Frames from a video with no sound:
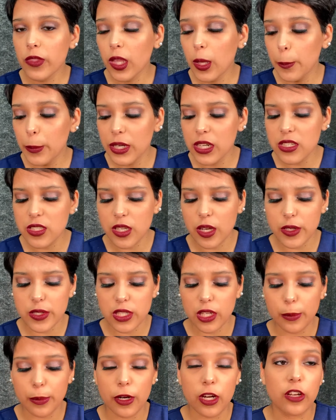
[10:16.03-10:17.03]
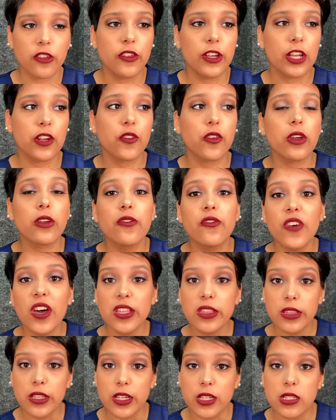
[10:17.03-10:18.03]
But it's also perfect for
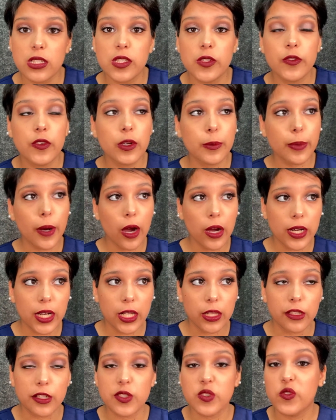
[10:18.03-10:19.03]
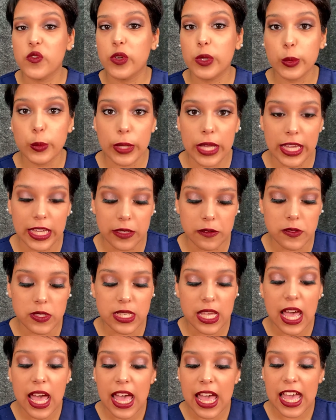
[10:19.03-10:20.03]
fun looks, for party looks, for raves.
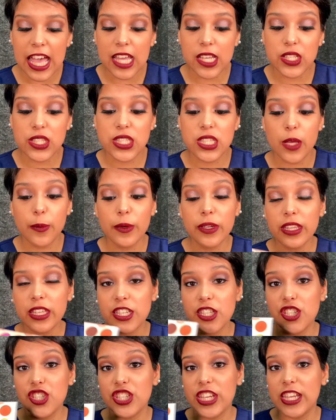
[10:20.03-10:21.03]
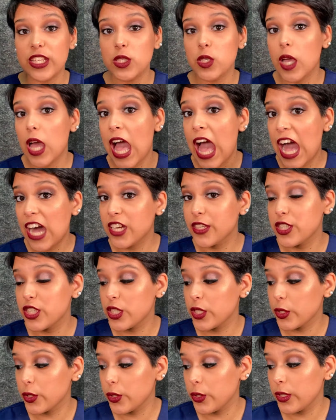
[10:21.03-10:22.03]
And some of these shades are
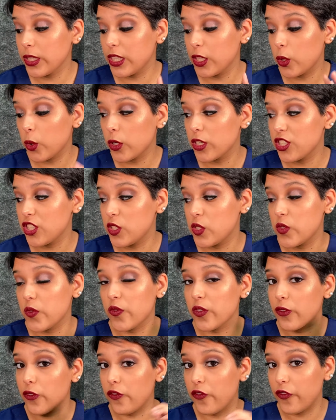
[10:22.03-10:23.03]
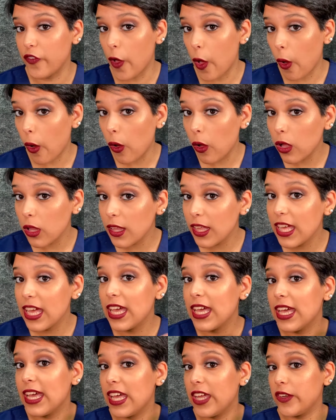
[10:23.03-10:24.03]
absolutely gorgeous for fall
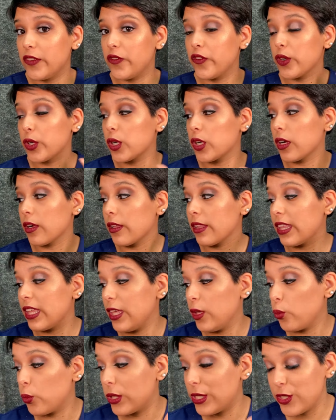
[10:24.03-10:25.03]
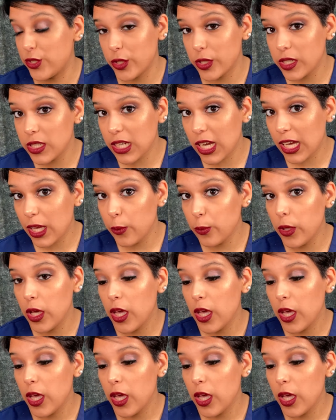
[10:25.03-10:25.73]
and for the winter time.